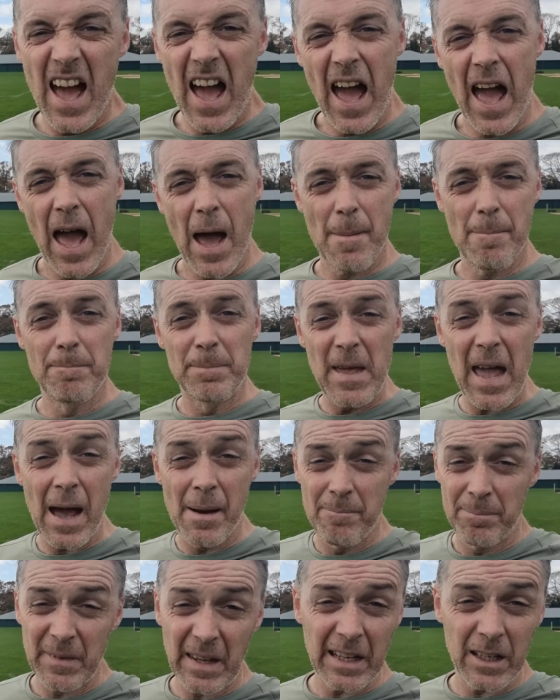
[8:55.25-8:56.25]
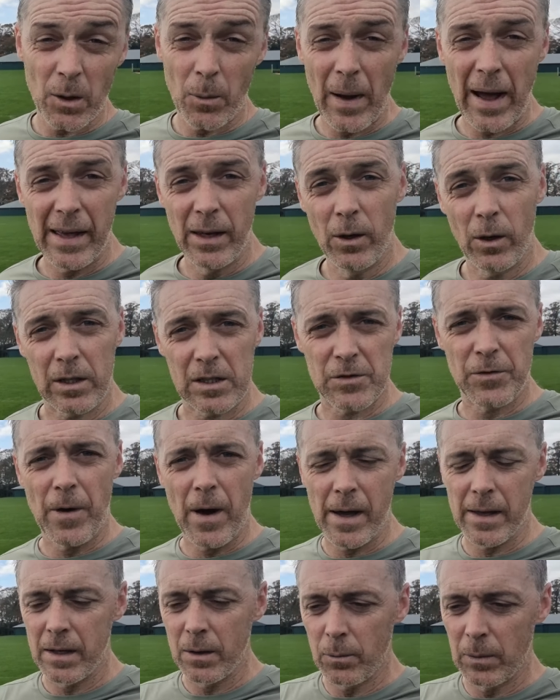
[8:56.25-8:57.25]
Yeah, either way, look, it's
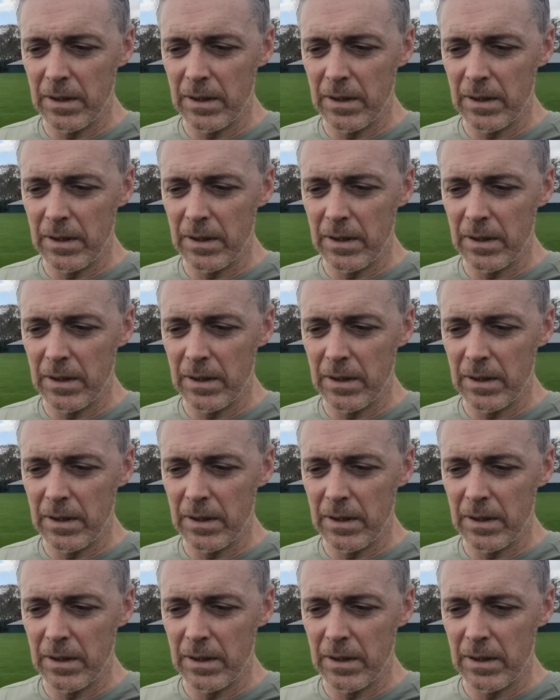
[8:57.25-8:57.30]
fine.